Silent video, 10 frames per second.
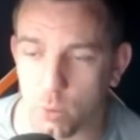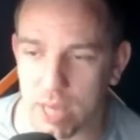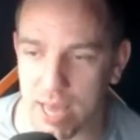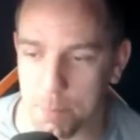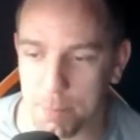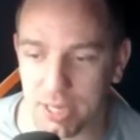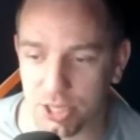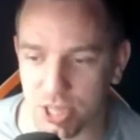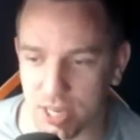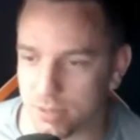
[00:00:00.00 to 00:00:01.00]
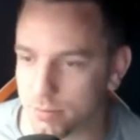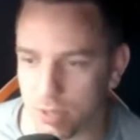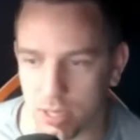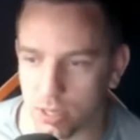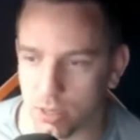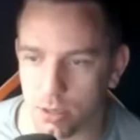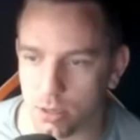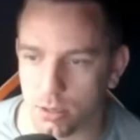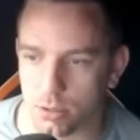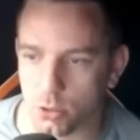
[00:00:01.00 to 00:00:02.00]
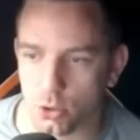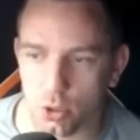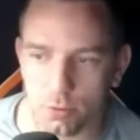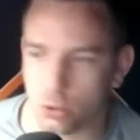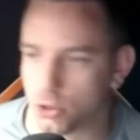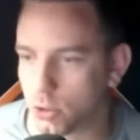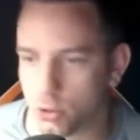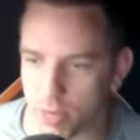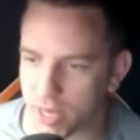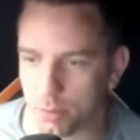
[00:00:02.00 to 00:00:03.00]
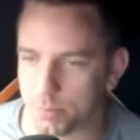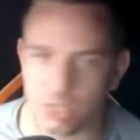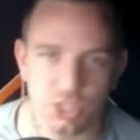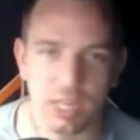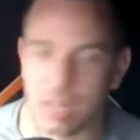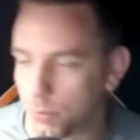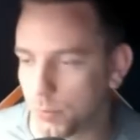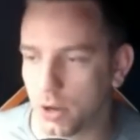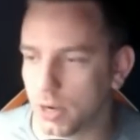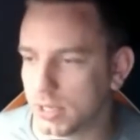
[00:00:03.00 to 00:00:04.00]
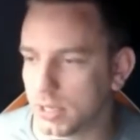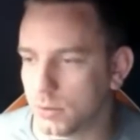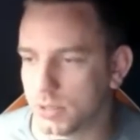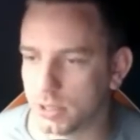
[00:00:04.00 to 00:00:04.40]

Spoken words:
Okay, PC. Do SCUF controllers work on PC? We already know